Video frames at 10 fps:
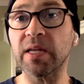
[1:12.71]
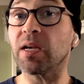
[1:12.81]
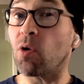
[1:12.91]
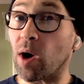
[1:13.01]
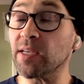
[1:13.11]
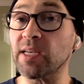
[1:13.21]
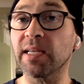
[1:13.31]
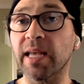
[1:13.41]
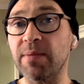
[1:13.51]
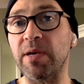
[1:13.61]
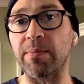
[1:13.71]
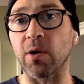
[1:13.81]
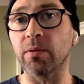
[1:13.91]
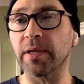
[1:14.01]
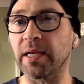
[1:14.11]
quasi lay
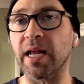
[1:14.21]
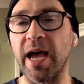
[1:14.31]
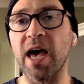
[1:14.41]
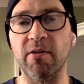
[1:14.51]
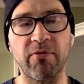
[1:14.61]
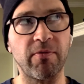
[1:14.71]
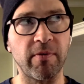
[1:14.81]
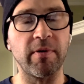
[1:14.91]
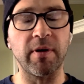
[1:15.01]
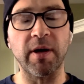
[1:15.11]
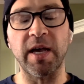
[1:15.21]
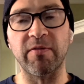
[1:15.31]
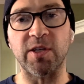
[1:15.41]
people, and again, I have